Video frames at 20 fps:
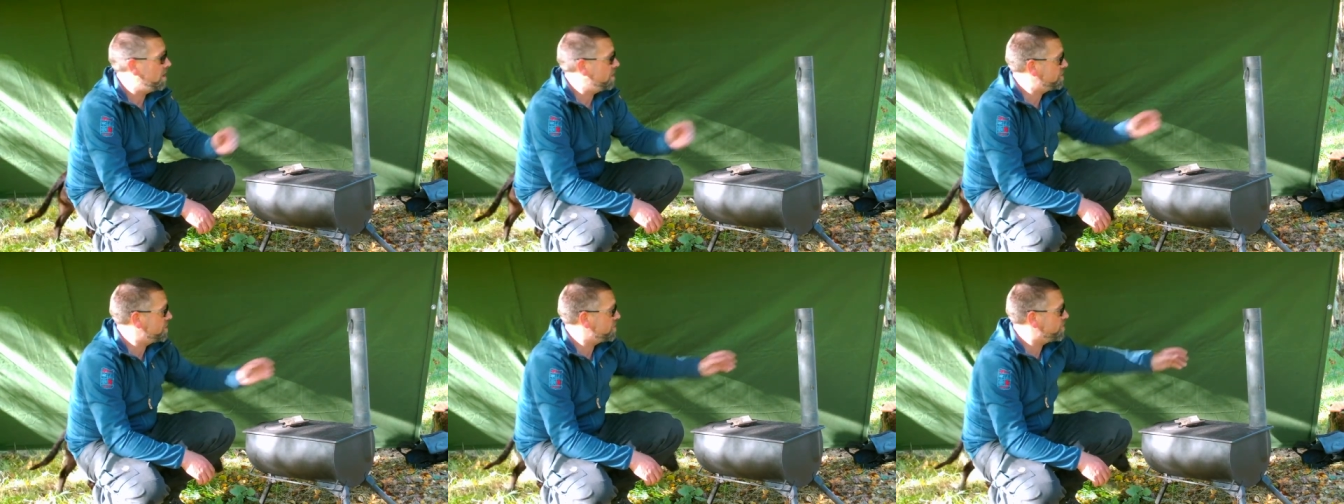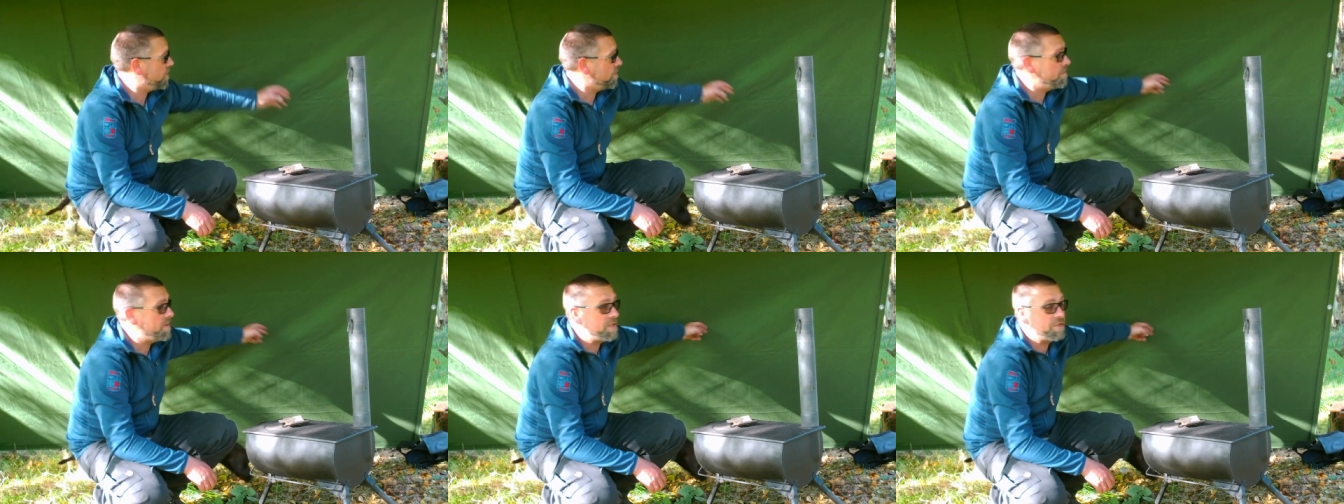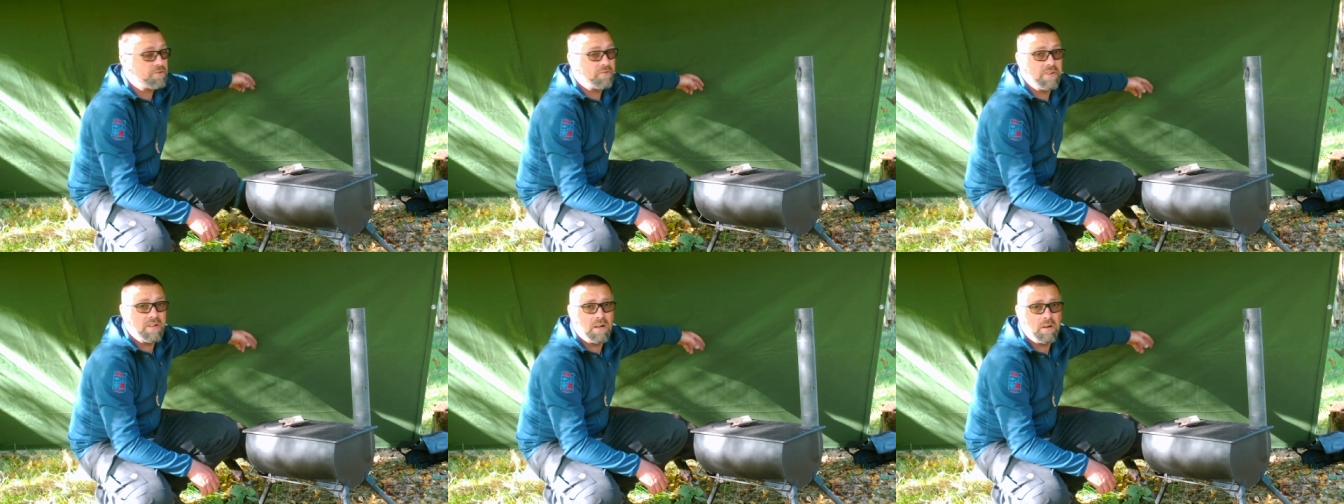just by
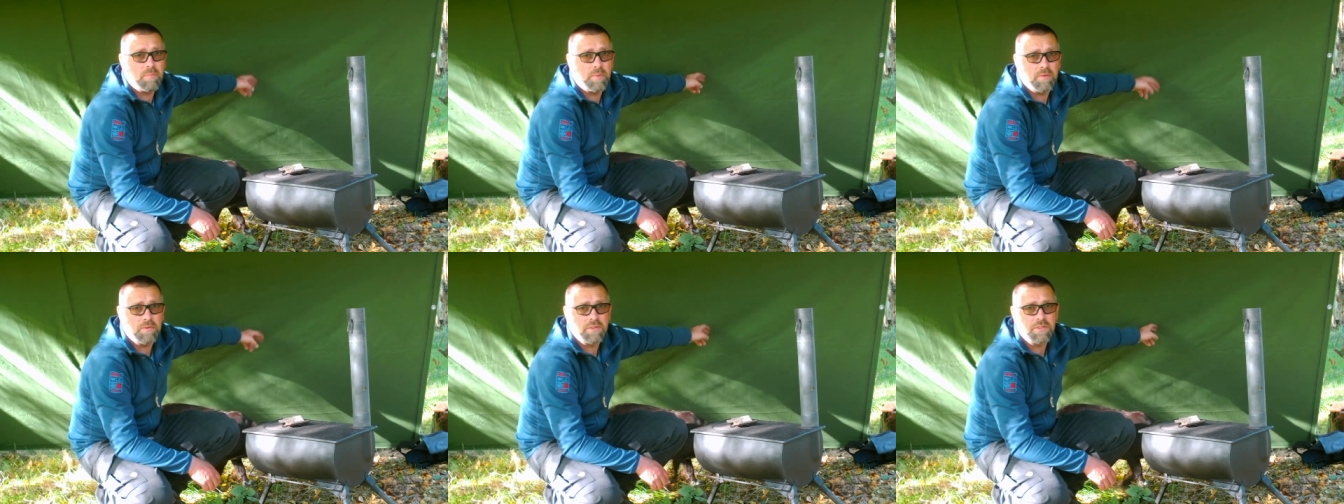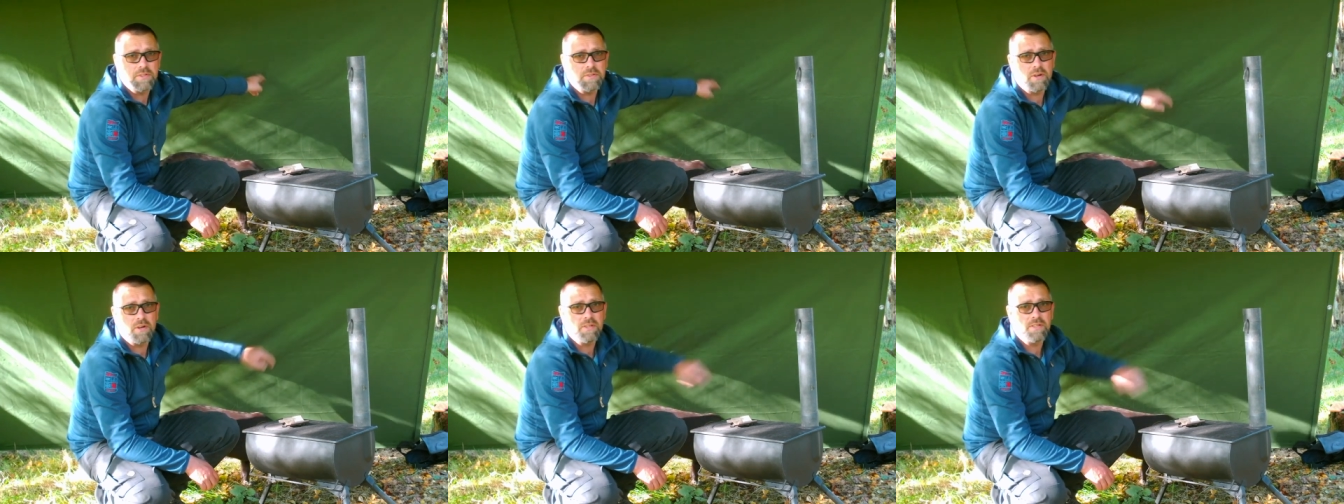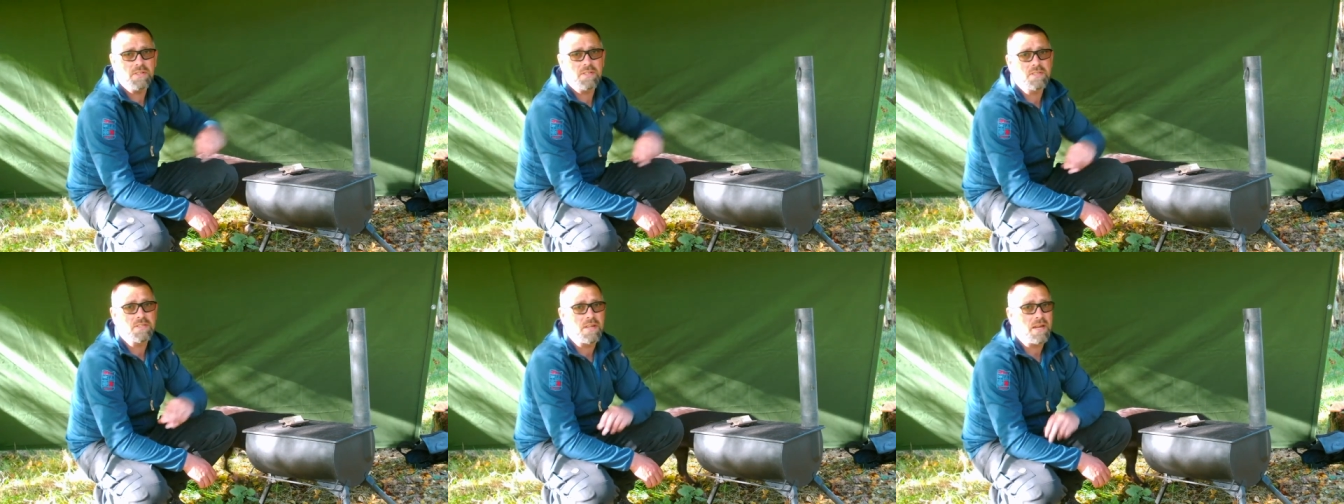measuring it up on the side
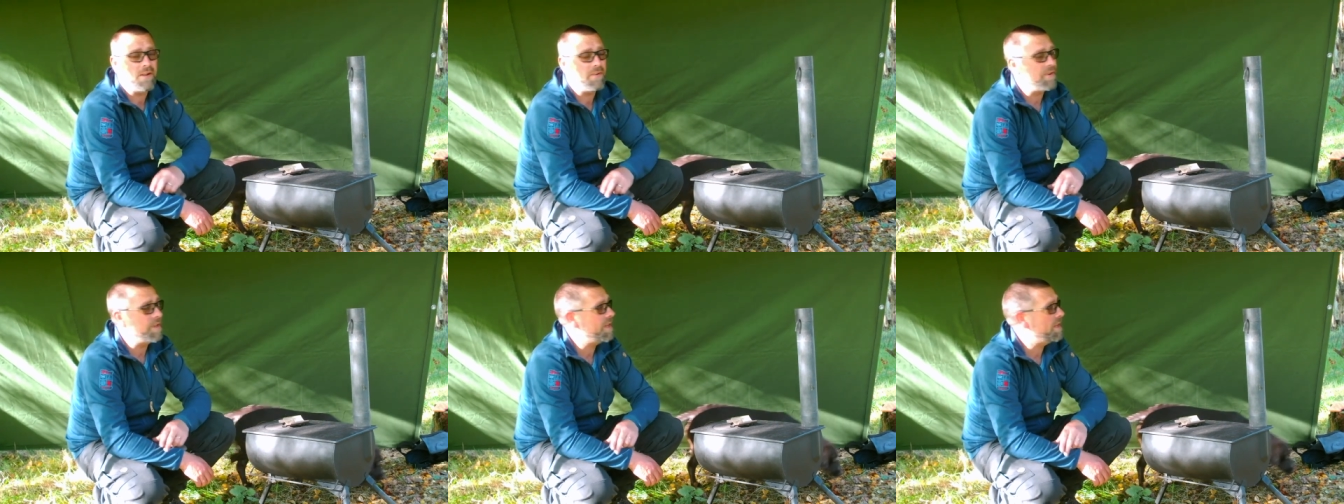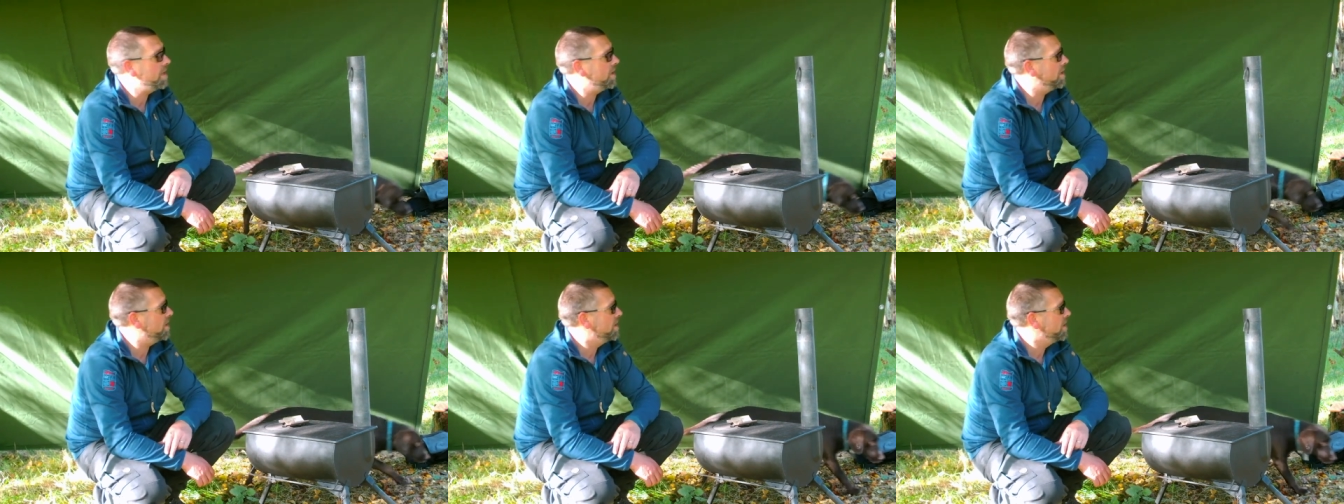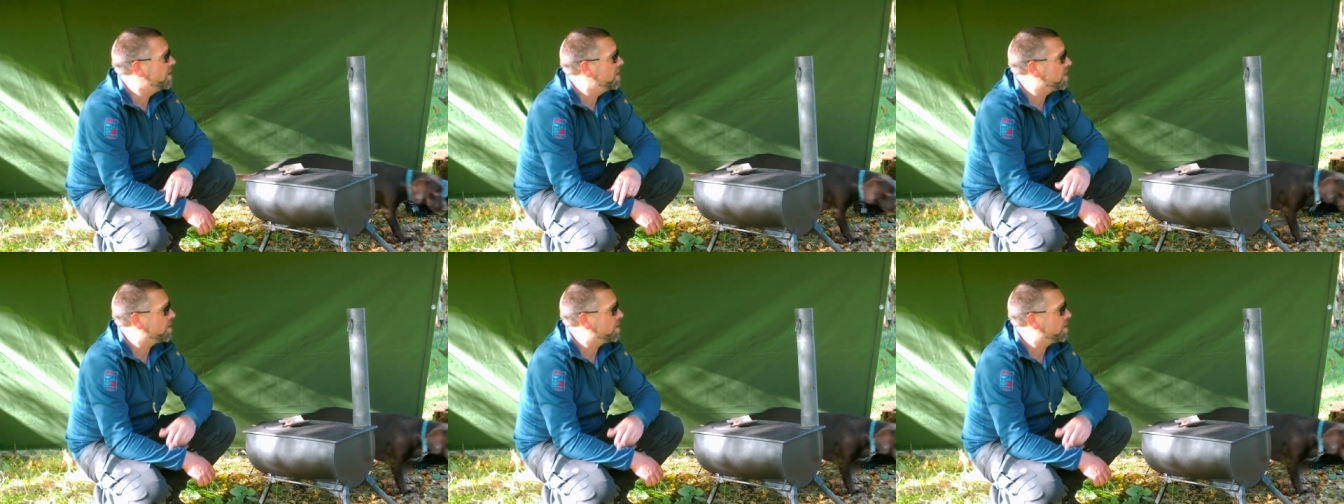that's down here,